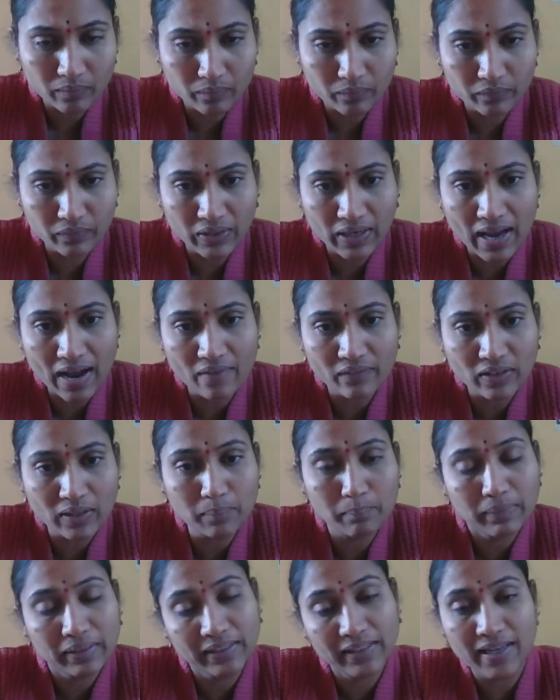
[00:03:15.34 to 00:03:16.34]
We have done
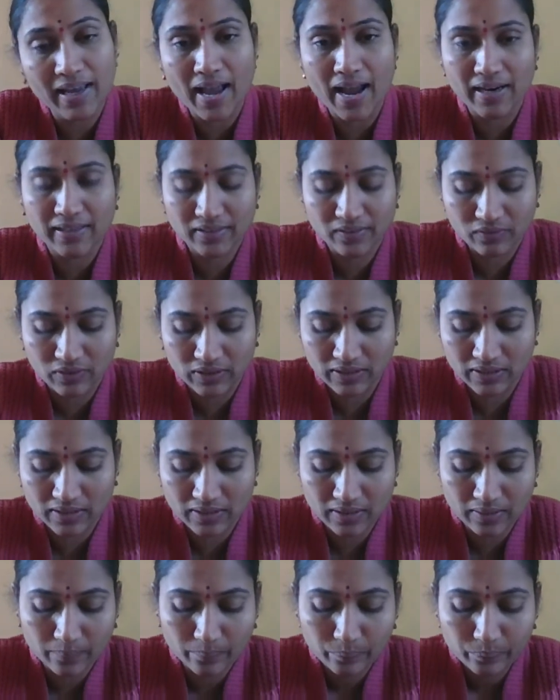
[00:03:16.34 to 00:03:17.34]
many activities.
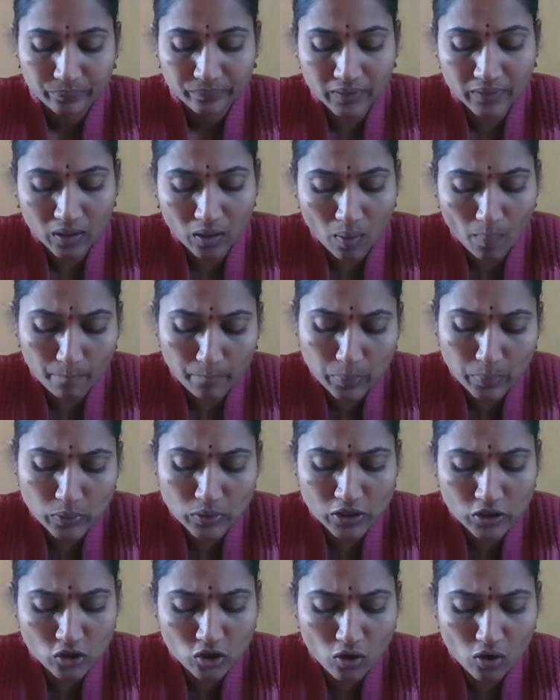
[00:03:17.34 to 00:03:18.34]
The
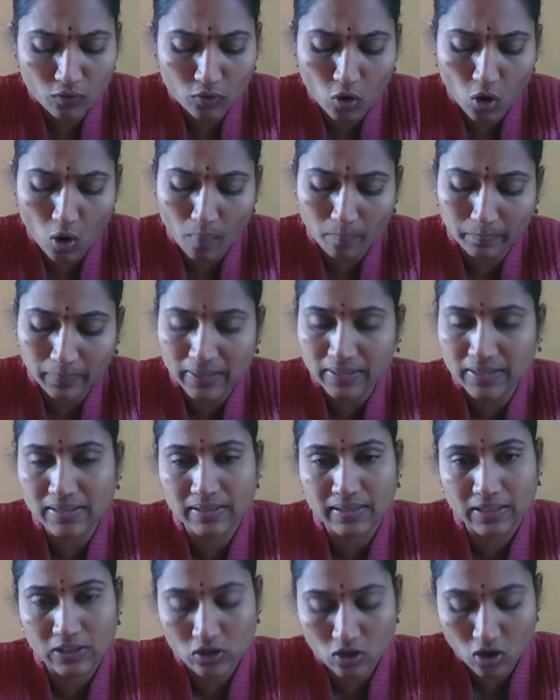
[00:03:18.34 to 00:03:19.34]
composition of complex
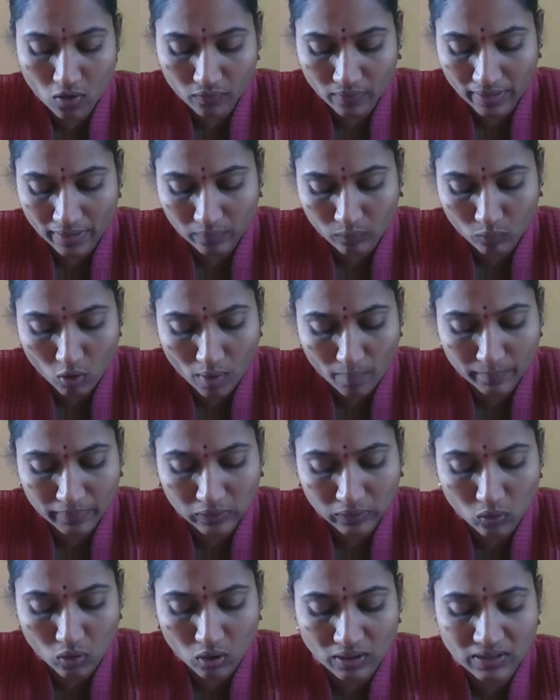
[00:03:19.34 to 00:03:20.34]
nature of
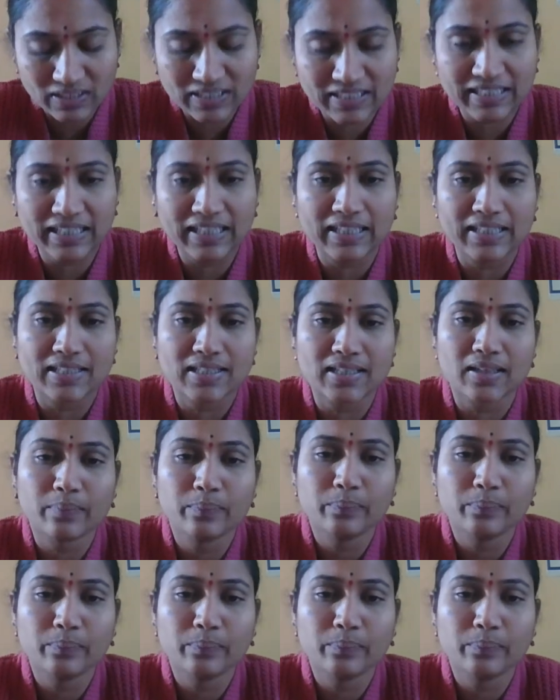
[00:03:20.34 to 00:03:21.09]
environment got changed.